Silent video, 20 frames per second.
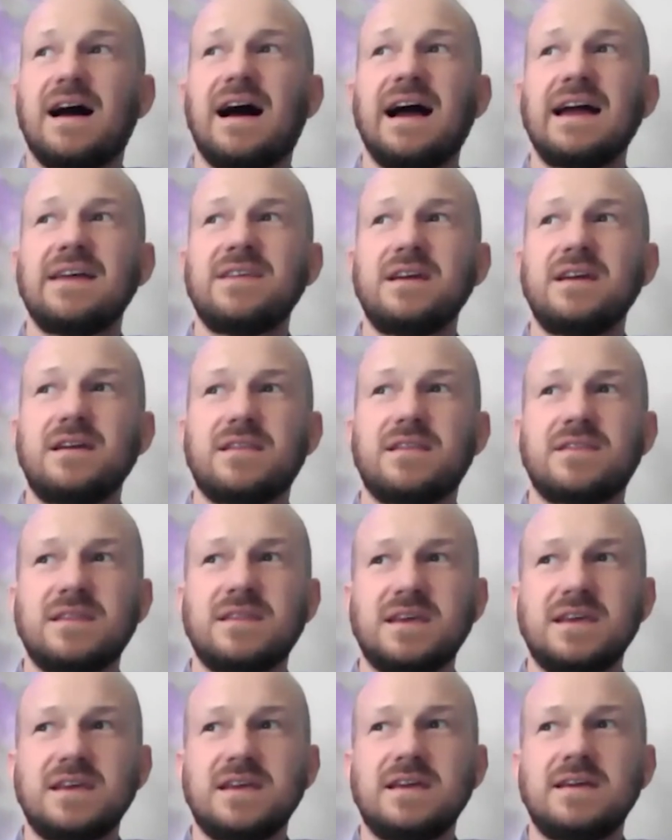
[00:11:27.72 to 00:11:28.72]
I think
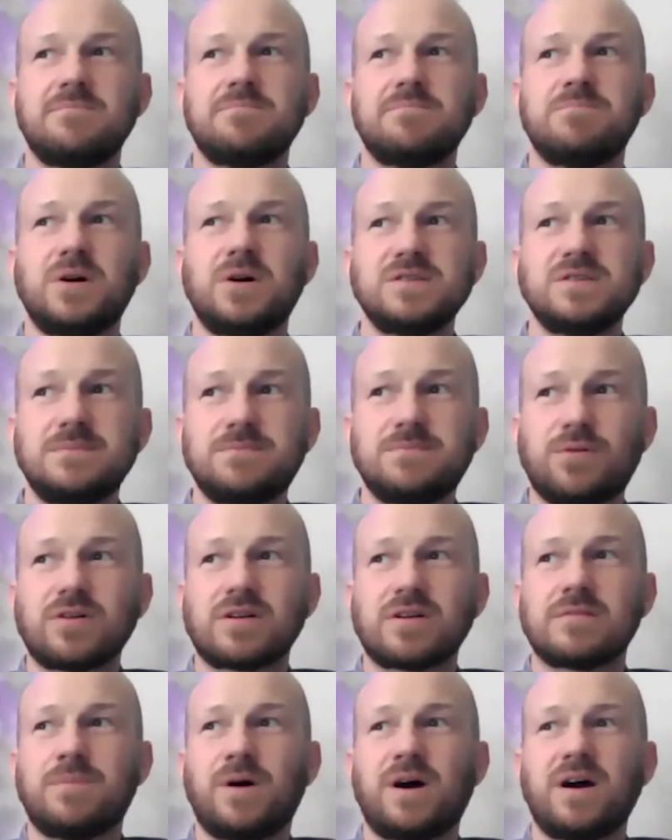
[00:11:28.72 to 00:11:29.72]
the most
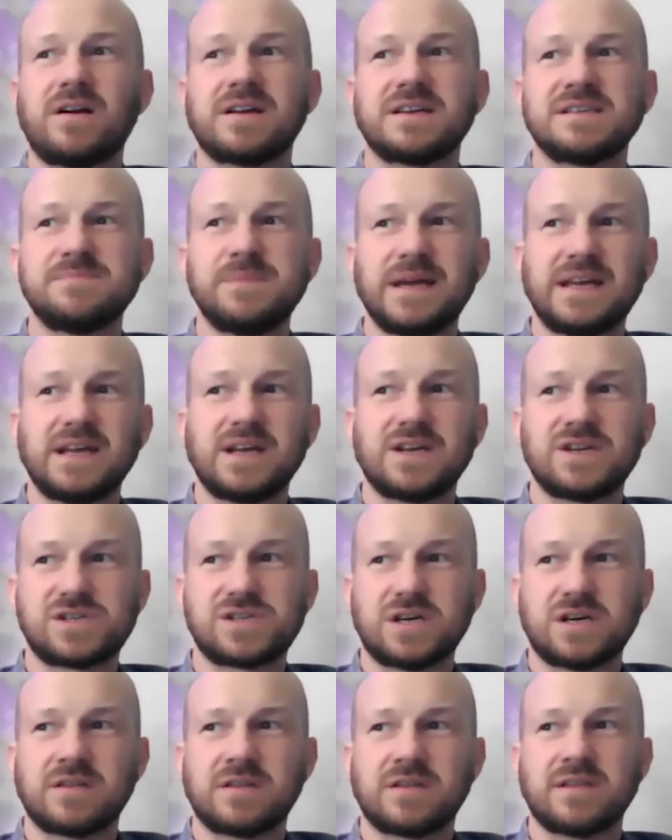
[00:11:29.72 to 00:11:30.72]
important part is making
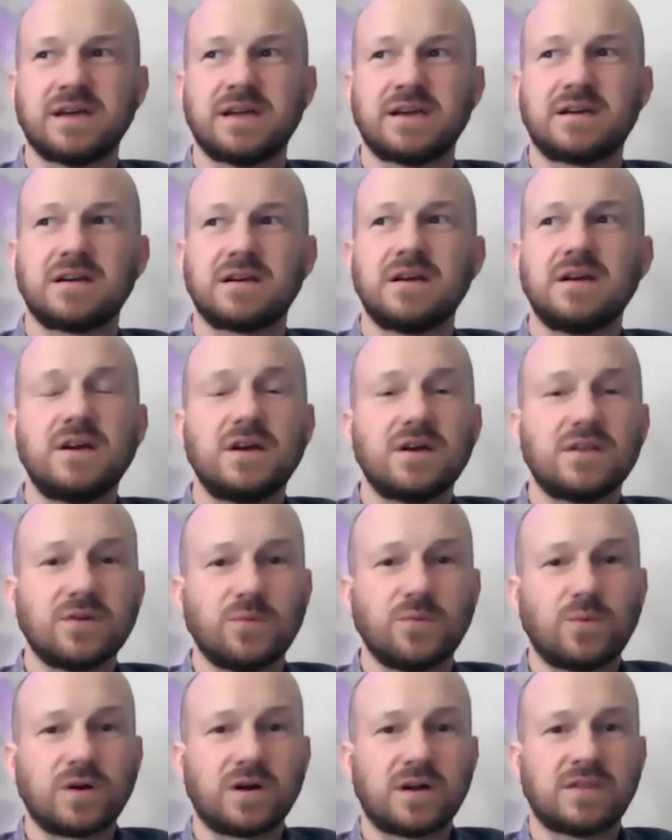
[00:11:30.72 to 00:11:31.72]
sure that the
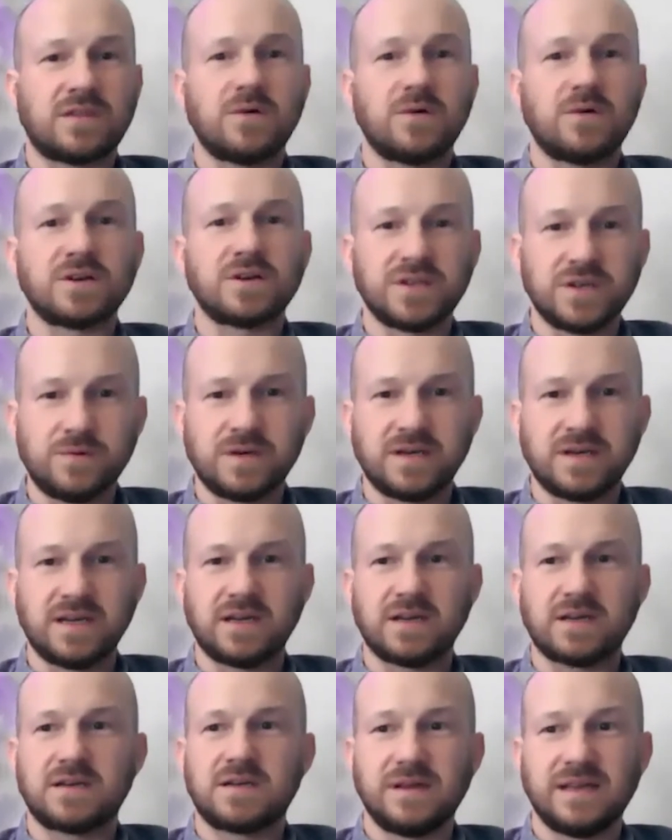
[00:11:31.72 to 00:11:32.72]
work that we're
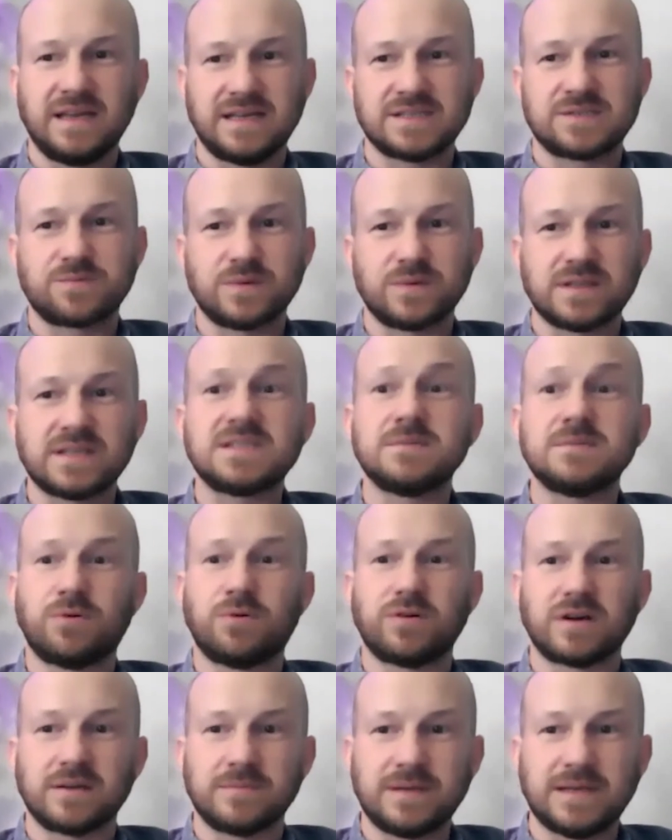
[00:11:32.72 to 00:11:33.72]
doing is really
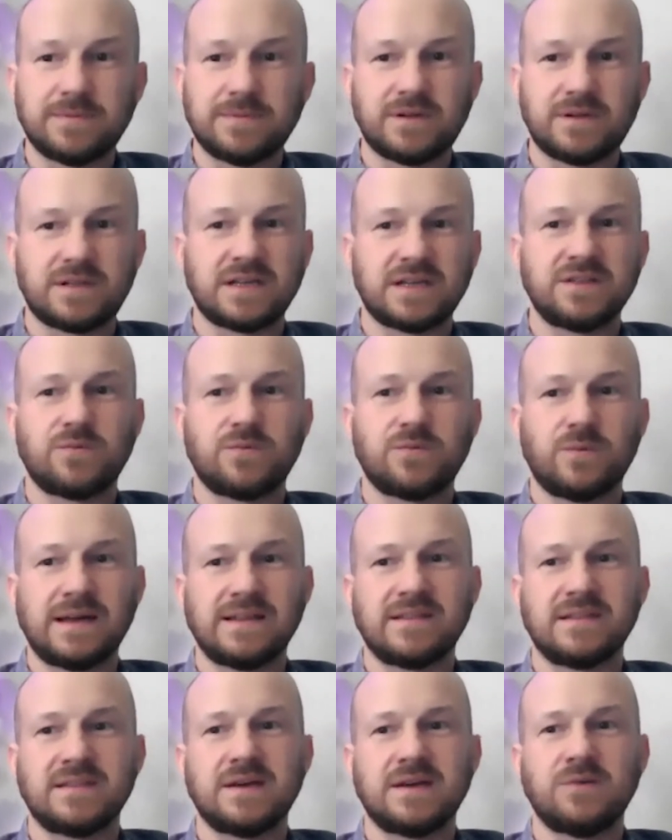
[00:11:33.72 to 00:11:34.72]
supporting people in the way
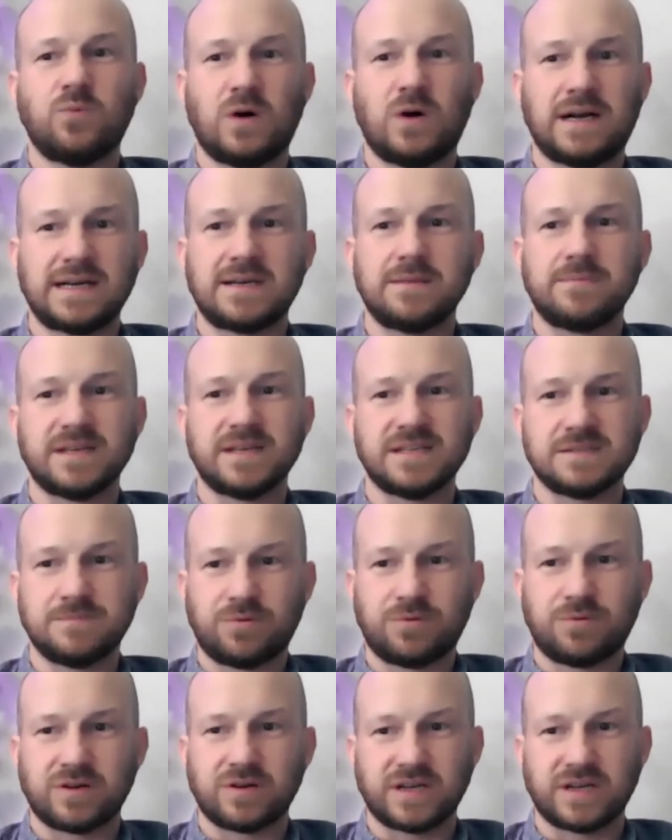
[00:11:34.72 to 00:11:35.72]
that they want to be
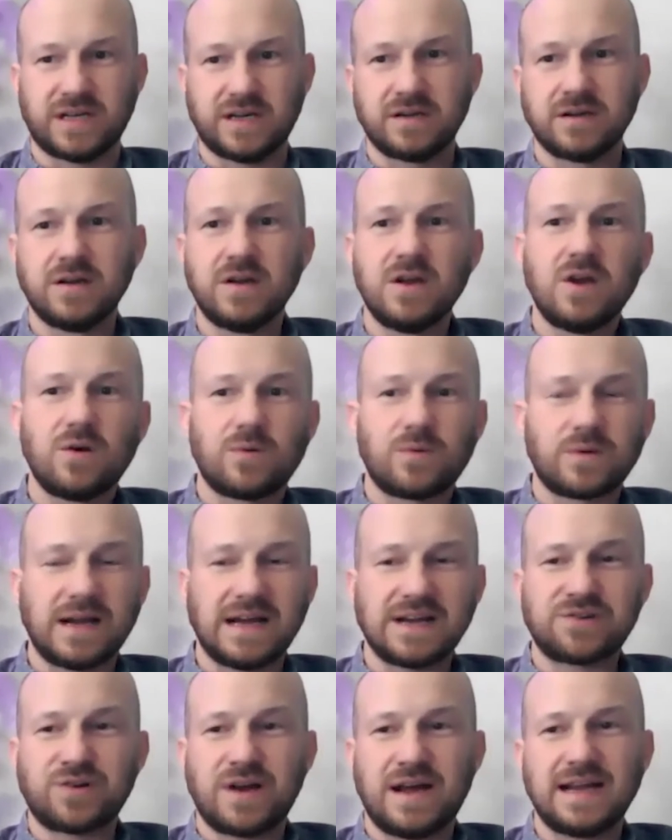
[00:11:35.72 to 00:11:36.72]
supported. We're
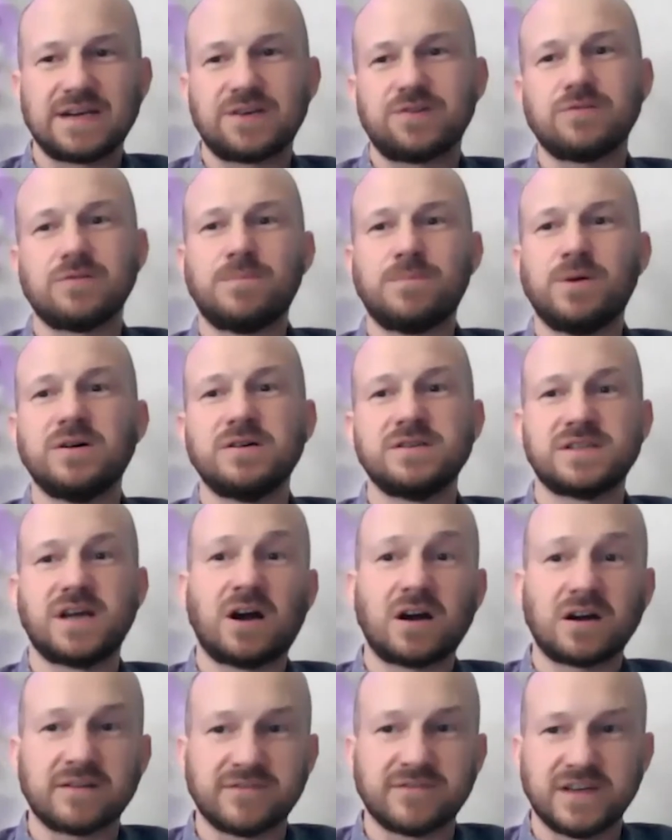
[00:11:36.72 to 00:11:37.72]
not trying to impose
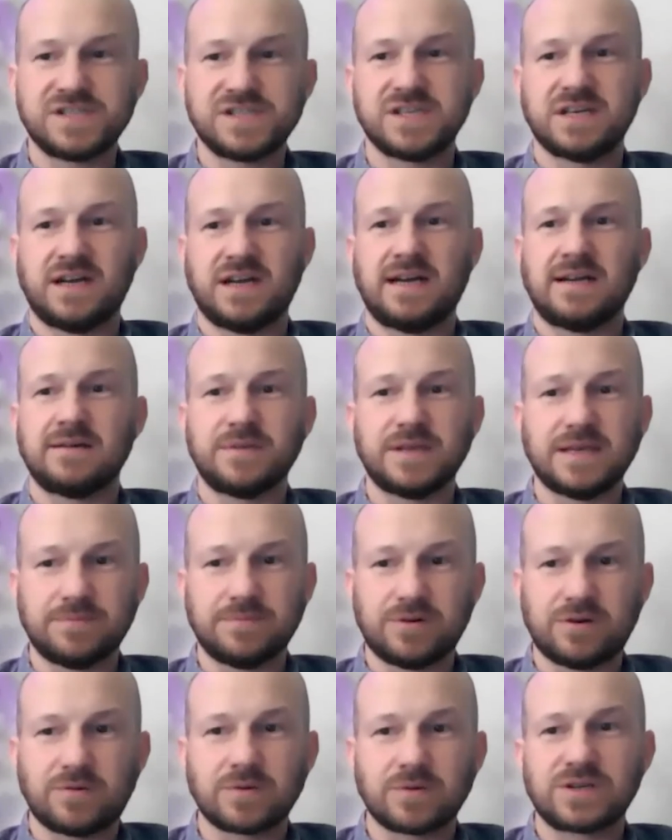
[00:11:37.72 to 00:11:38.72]
our vision on
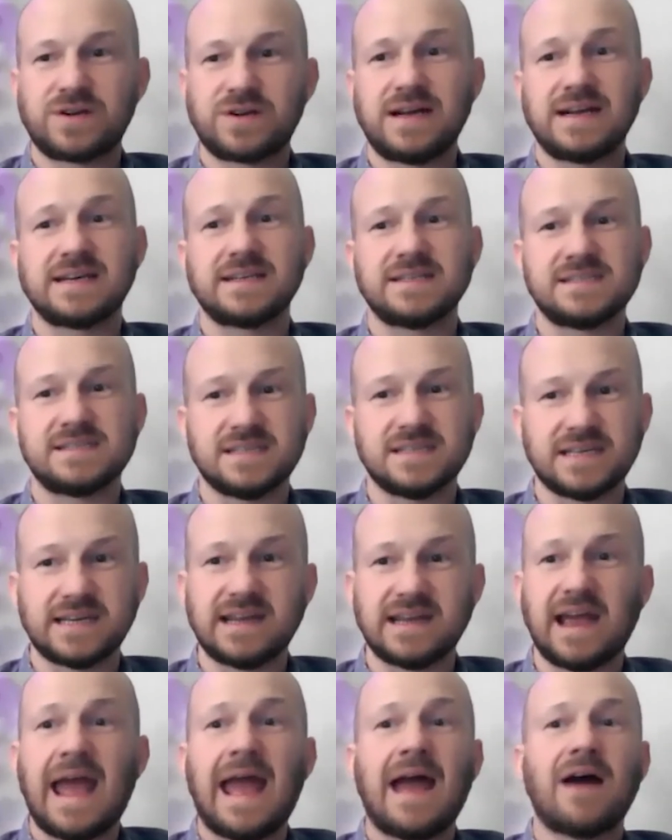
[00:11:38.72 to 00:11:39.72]
people. We're trying to see
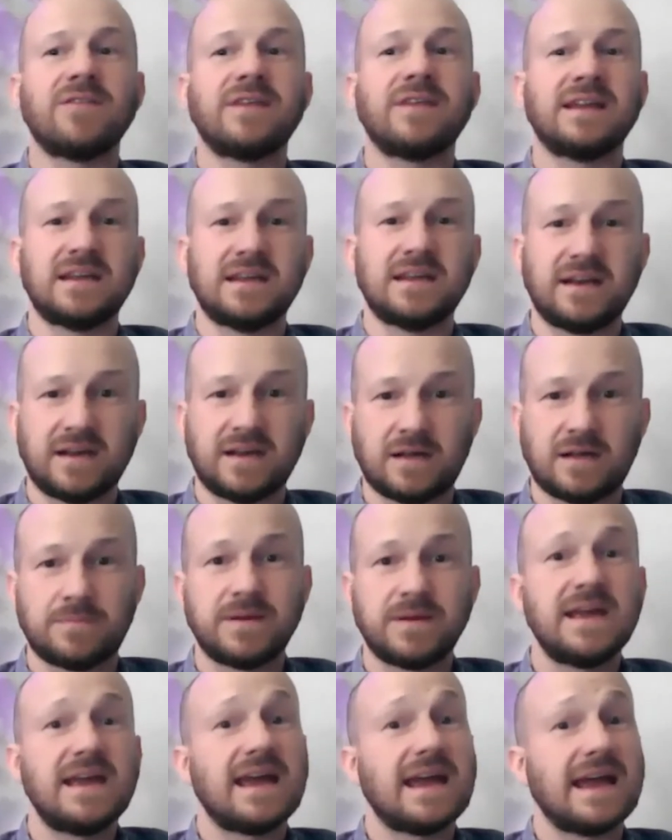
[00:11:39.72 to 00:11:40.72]
how they need help
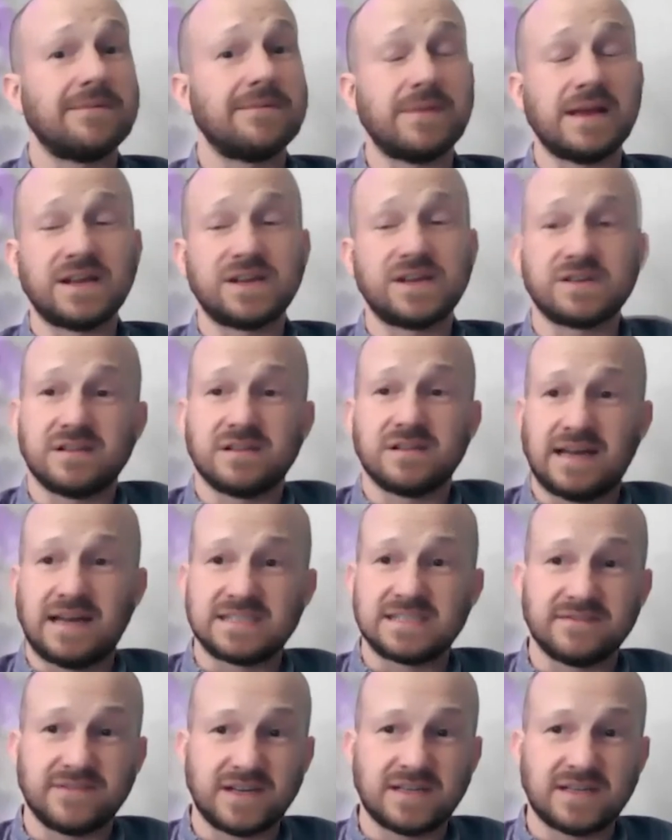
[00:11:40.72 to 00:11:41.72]
and make sure that that's
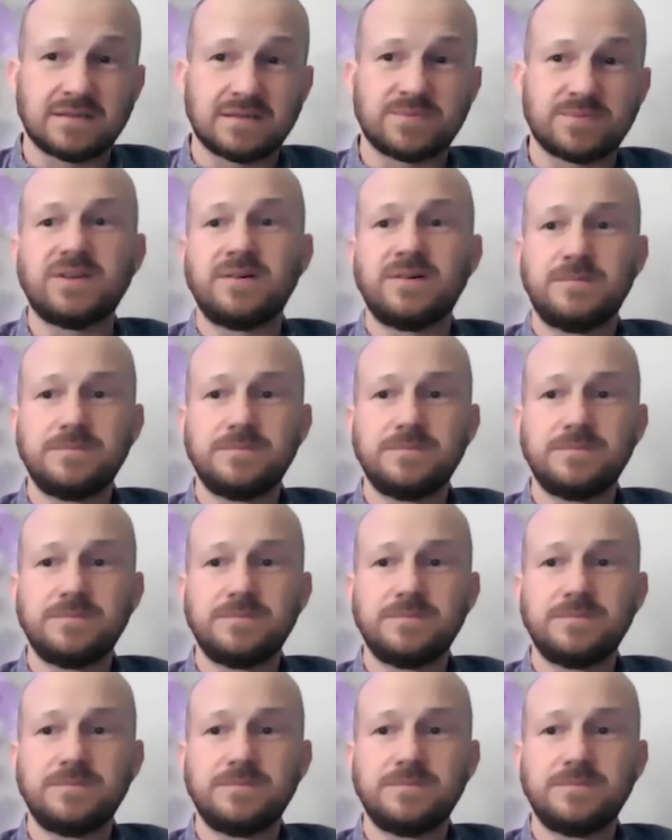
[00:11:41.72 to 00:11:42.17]
available.